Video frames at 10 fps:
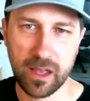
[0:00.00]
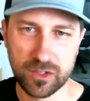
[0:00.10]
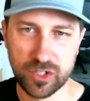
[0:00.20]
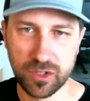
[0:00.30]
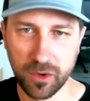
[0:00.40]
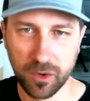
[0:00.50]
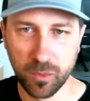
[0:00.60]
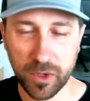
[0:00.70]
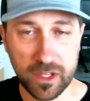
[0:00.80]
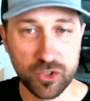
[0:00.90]
And
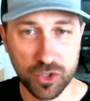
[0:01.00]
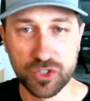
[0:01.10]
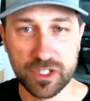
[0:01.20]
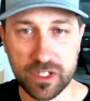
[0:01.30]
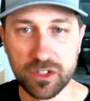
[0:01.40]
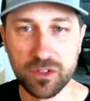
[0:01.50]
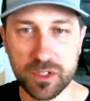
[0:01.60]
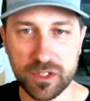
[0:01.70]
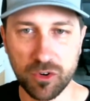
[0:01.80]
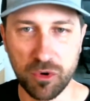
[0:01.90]
so what then churches can do
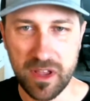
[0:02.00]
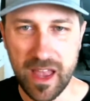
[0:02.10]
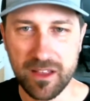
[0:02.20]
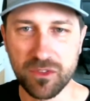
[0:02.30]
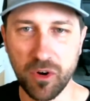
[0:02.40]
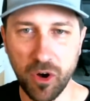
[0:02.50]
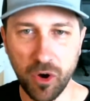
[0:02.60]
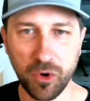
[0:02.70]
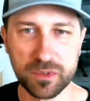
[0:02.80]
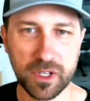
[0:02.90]
is create their
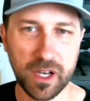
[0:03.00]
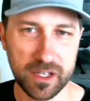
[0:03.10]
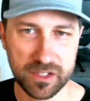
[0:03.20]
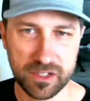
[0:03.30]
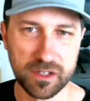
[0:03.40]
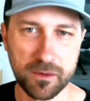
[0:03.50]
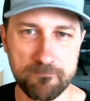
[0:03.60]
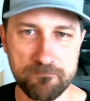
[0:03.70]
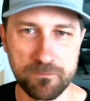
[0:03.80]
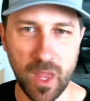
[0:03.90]
own
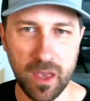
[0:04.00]
custom